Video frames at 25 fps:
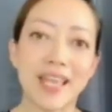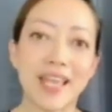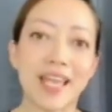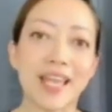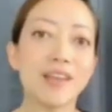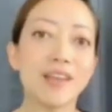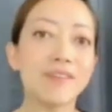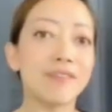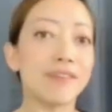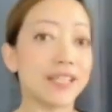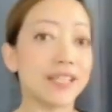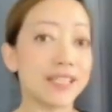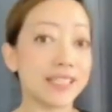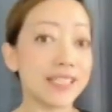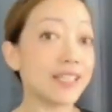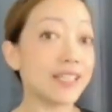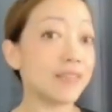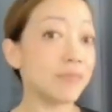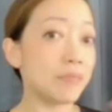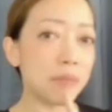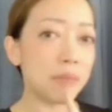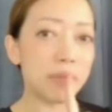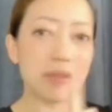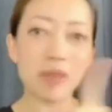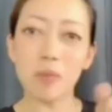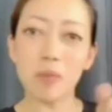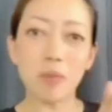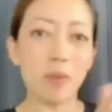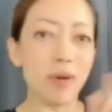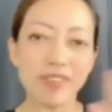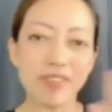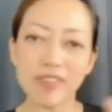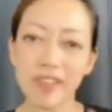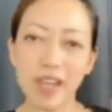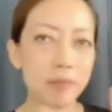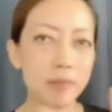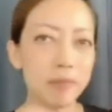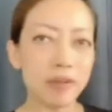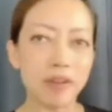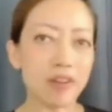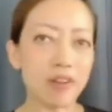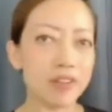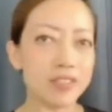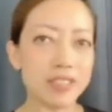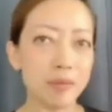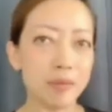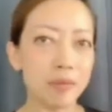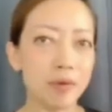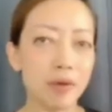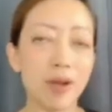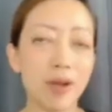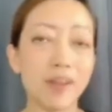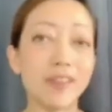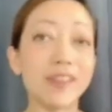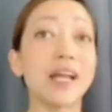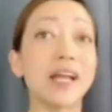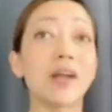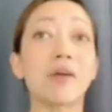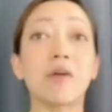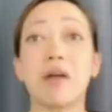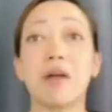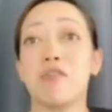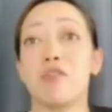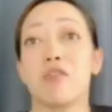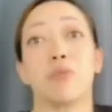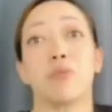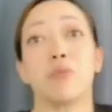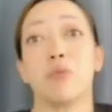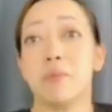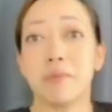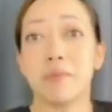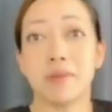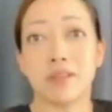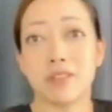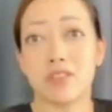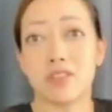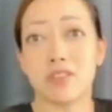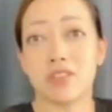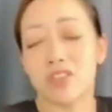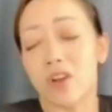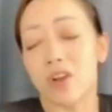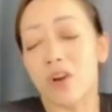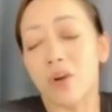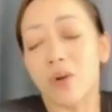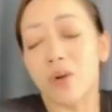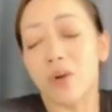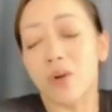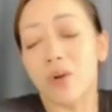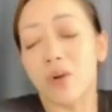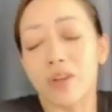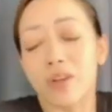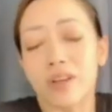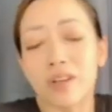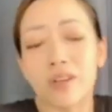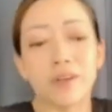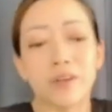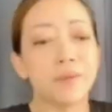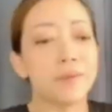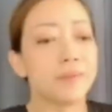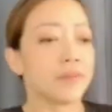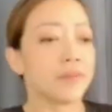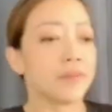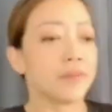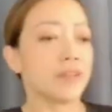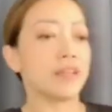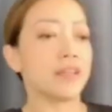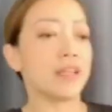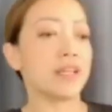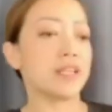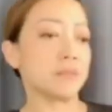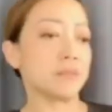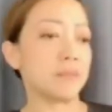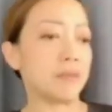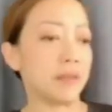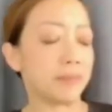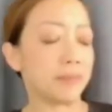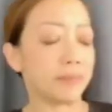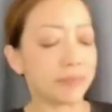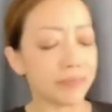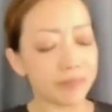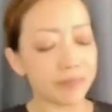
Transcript: And if I did, maybe that one time a long time ago, I think I cried for 3 months. So, you know, that's me.